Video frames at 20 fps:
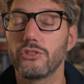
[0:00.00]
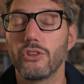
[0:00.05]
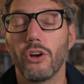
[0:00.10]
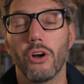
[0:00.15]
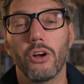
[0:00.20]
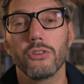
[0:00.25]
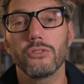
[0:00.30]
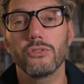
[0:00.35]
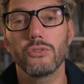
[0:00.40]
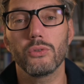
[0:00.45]

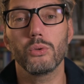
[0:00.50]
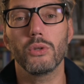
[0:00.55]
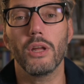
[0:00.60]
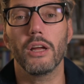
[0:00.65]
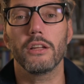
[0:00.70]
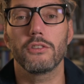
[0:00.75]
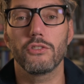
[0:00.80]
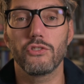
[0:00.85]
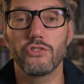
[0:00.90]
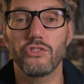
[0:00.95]
Don't do
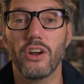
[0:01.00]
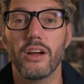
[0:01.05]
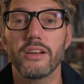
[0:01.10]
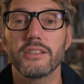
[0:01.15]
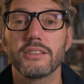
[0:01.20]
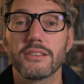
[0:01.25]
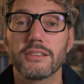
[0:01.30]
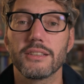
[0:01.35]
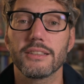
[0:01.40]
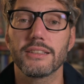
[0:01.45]
that.
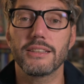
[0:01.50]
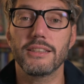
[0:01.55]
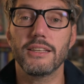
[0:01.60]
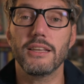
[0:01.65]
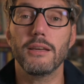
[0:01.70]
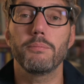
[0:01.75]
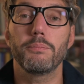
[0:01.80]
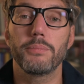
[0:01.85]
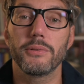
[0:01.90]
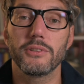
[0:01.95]
Just
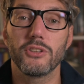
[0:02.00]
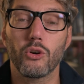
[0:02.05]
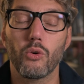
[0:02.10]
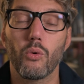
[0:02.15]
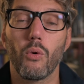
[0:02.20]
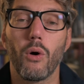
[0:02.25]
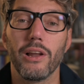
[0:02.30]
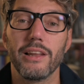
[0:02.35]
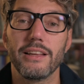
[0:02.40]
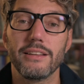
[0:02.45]
keep the
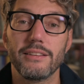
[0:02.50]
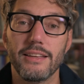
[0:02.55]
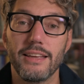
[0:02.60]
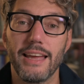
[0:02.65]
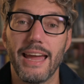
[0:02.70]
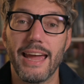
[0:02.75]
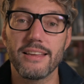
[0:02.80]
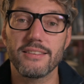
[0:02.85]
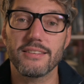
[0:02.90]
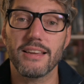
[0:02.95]

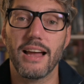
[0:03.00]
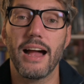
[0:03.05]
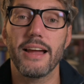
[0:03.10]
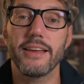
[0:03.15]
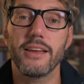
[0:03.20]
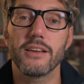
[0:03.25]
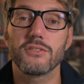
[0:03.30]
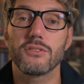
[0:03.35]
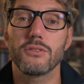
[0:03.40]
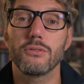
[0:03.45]
quality as
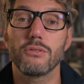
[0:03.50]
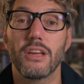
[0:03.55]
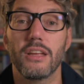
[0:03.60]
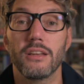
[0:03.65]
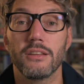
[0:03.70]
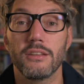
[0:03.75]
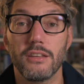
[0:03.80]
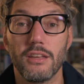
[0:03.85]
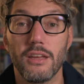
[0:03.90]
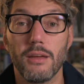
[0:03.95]
high as you
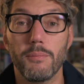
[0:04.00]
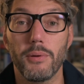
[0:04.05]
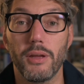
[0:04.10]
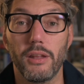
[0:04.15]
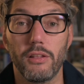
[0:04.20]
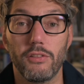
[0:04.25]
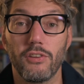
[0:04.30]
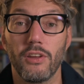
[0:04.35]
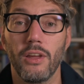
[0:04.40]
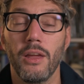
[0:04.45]
can keep
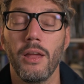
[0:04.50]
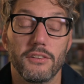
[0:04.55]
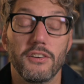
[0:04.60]
it.